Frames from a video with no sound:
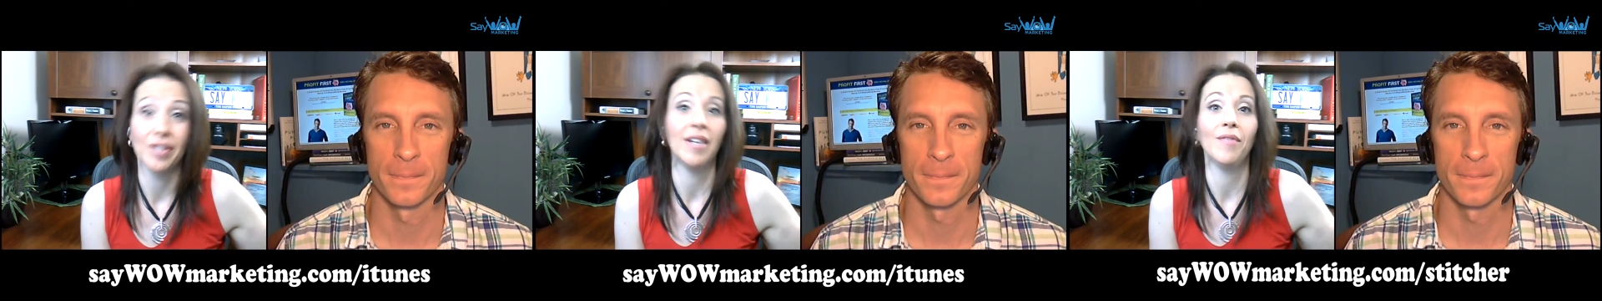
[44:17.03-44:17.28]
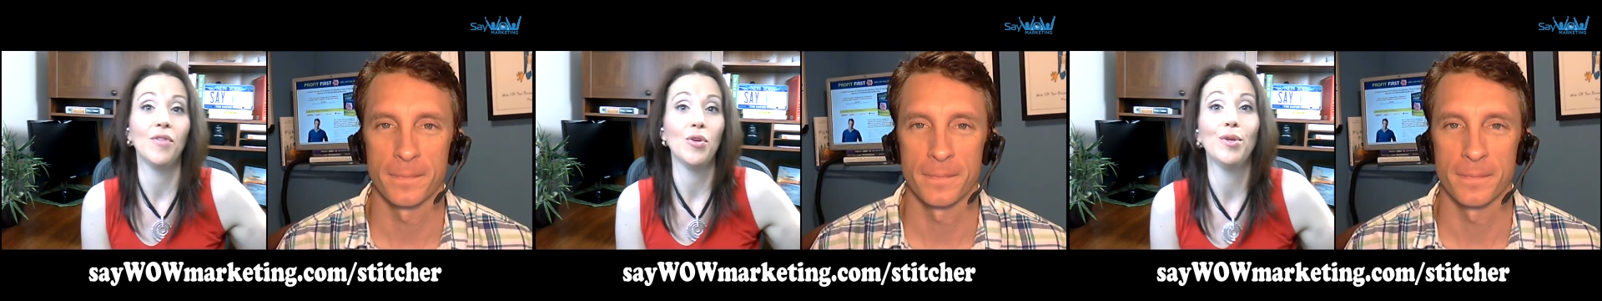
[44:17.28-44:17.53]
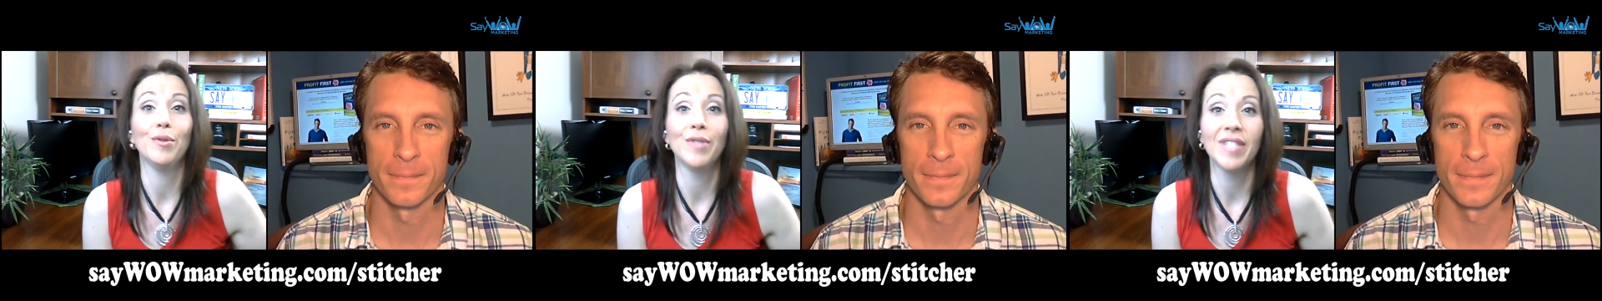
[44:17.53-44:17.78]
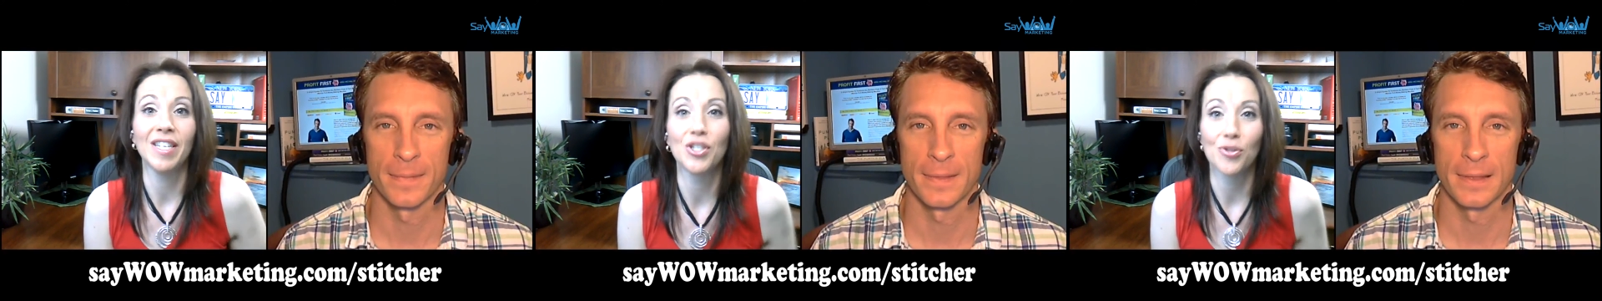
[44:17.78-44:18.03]
Speaker 1: if you use
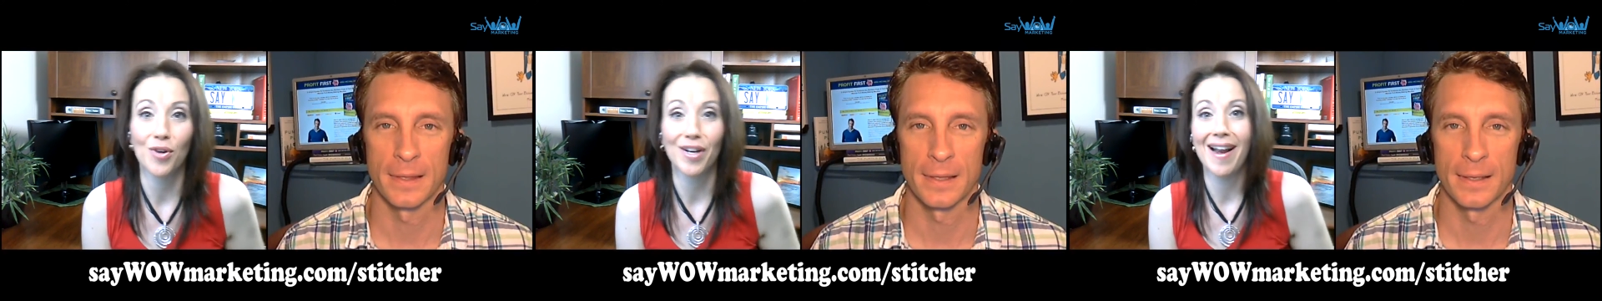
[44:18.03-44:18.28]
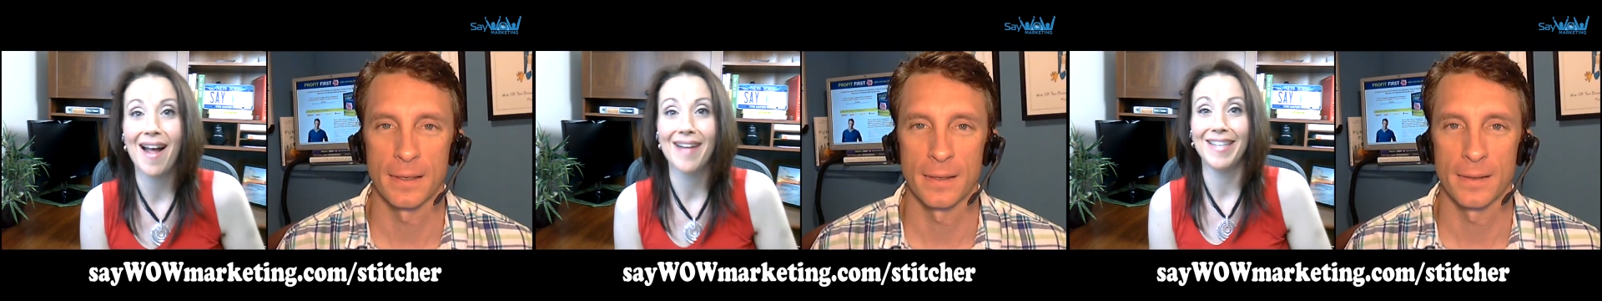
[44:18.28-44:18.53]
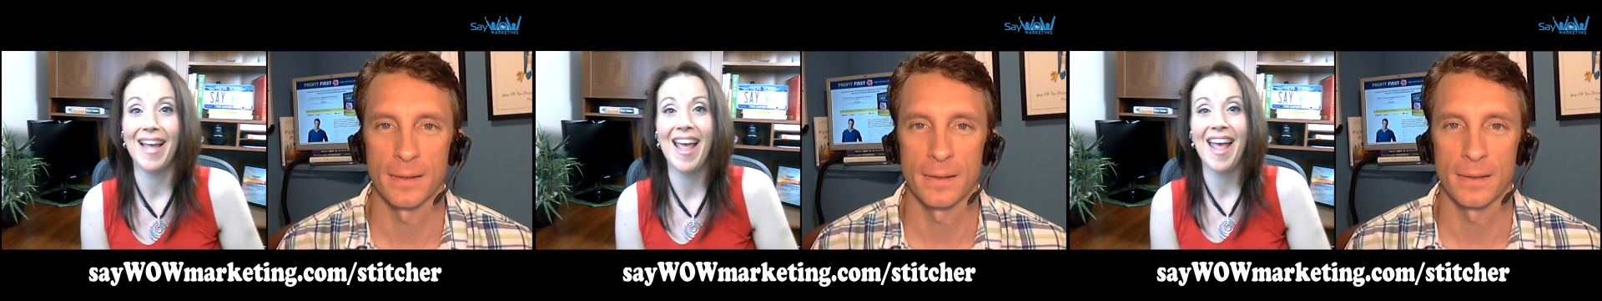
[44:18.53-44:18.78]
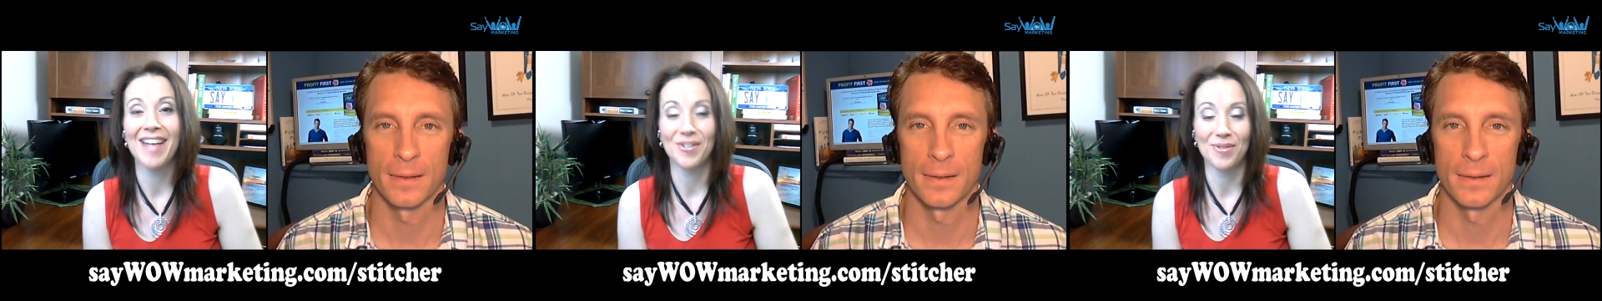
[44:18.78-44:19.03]
Stitcher on an
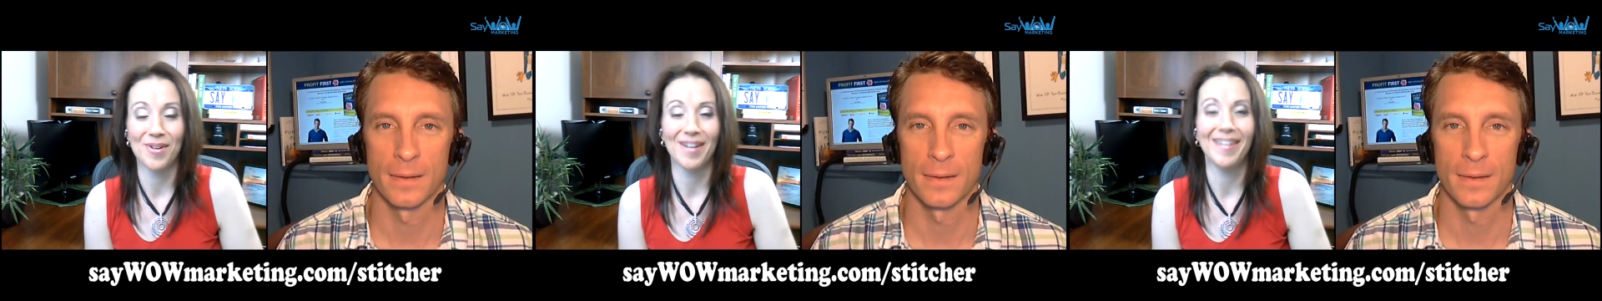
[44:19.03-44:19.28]
Android.